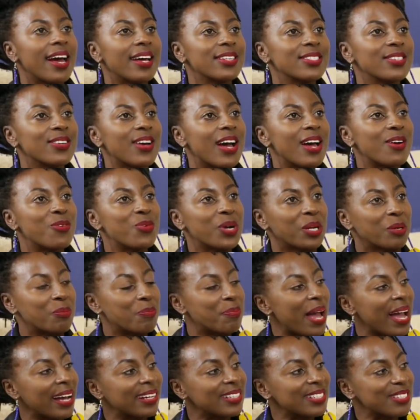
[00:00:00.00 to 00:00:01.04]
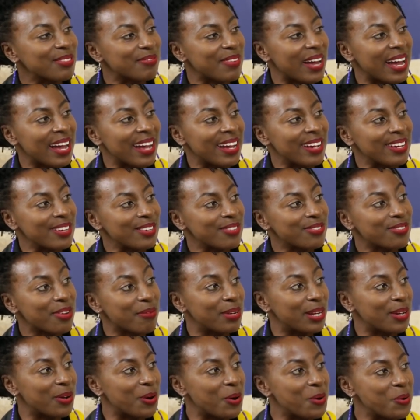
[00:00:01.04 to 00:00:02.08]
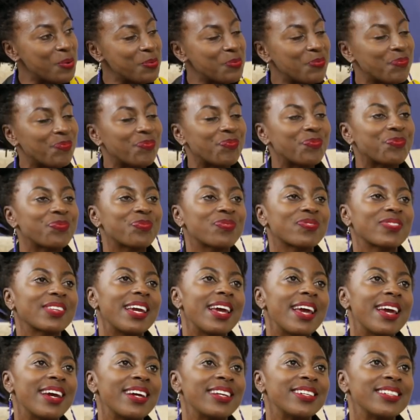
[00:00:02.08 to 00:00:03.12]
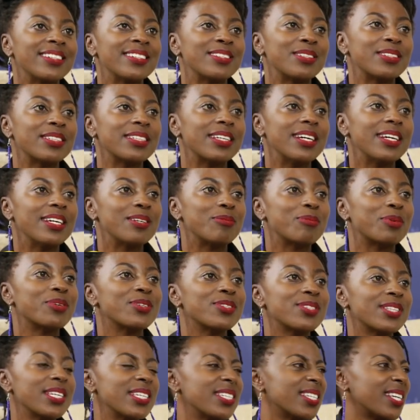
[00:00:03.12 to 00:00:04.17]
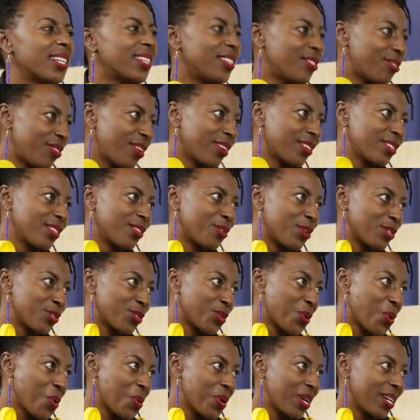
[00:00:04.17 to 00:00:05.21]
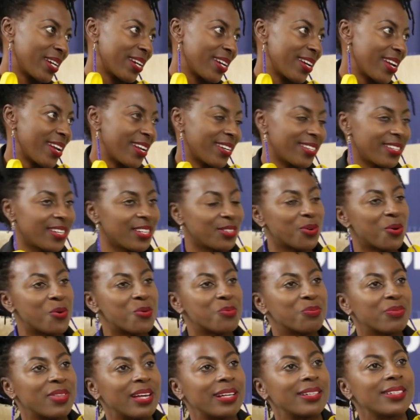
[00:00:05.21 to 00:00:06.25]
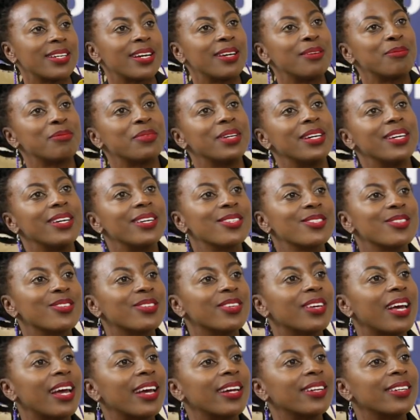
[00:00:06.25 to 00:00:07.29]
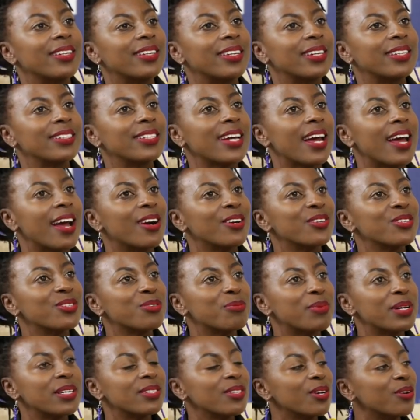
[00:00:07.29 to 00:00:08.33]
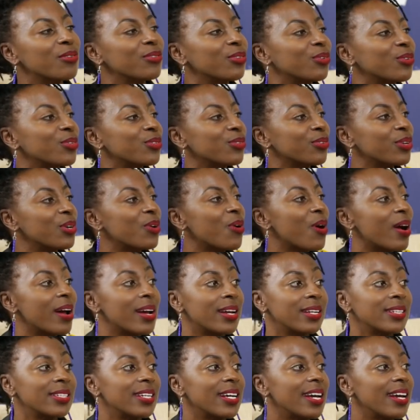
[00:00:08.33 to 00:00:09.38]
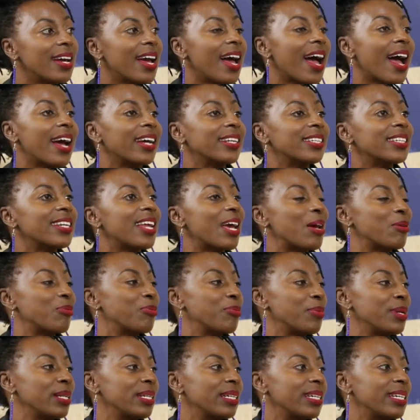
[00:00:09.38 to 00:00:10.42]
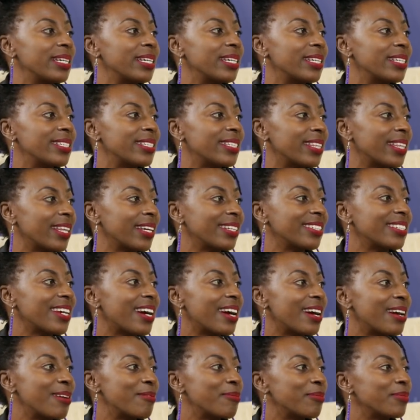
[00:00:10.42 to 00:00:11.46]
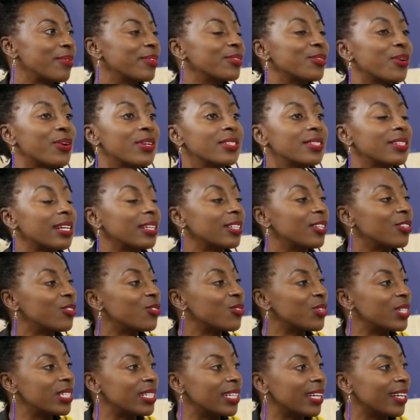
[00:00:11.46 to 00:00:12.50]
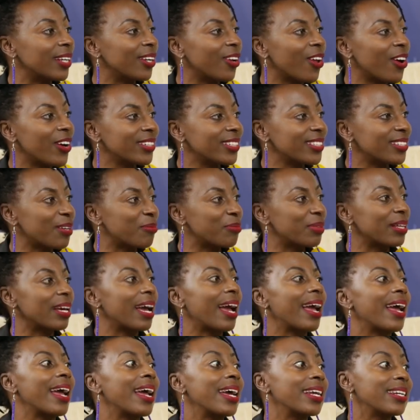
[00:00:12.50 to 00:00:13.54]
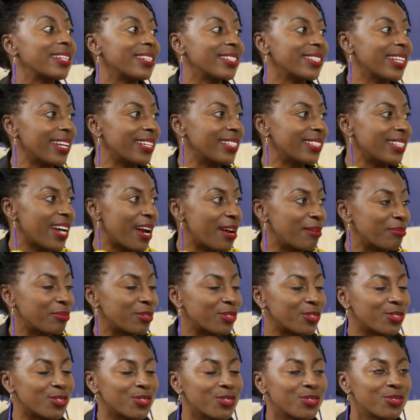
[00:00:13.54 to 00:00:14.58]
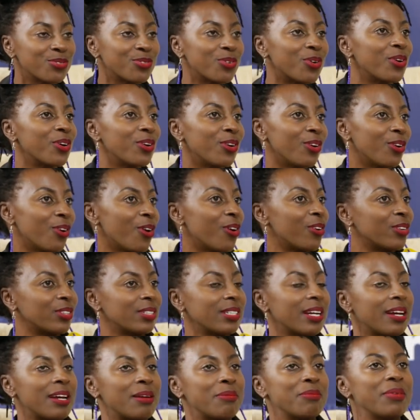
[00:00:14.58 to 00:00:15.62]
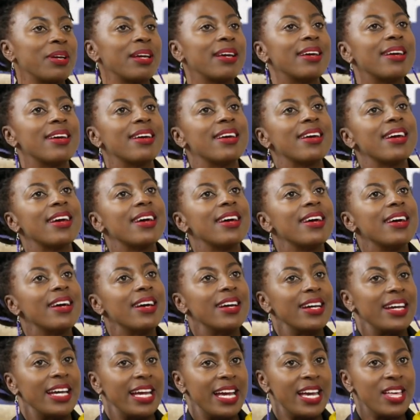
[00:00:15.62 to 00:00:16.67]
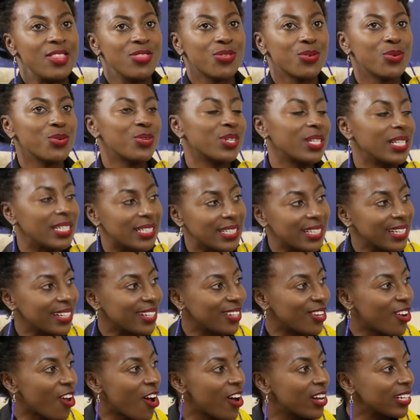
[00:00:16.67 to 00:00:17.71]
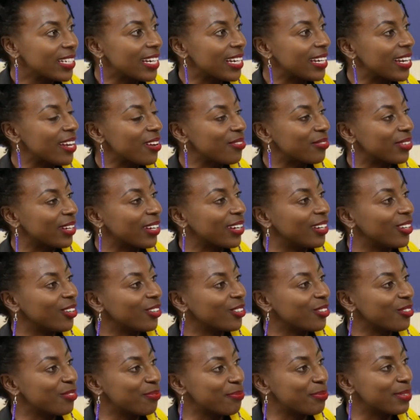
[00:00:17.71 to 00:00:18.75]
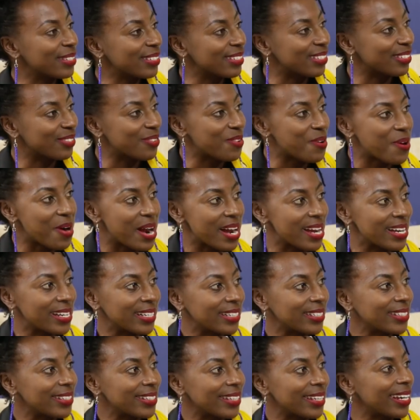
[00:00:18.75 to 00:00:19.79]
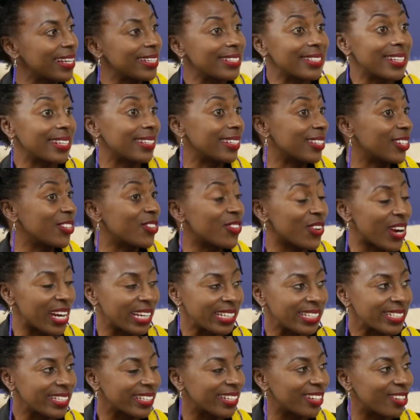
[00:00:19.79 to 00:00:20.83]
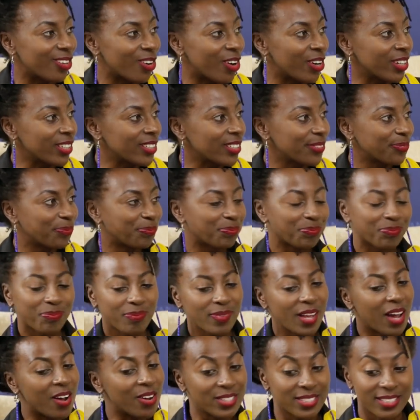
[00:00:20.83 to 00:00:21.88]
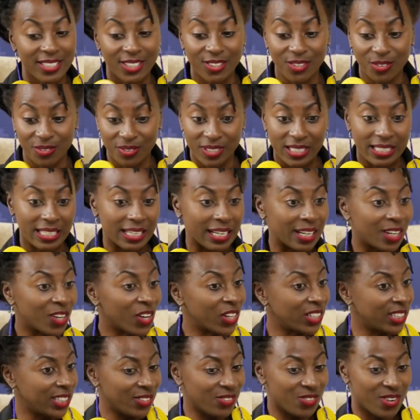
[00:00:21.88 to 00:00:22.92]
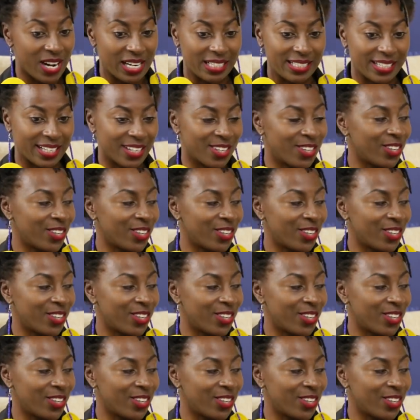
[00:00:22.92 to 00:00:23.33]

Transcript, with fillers: So I went back to my family home, and because there's, in fact, there was no one at, at home that time. So I had the entire house to myself. It was very quiet. I didn't have many gigs in that time. So I started reading a lot, something I hadn't had time to do for a long time. Mm. And through reading a lot and having a lot of peace and quiet, then I started writing a lot. I was just reading a lot and writing a